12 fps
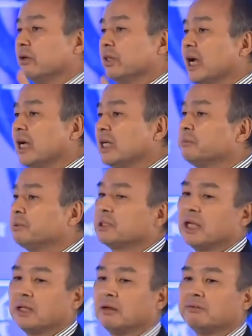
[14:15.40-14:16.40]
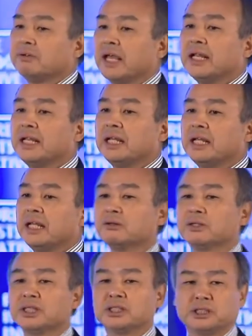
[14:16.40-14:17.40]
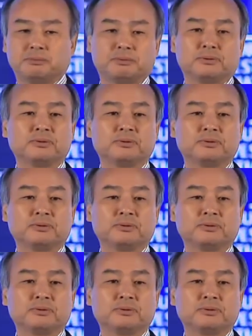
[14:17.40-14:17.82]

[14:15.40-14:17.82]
90% of any IoT chip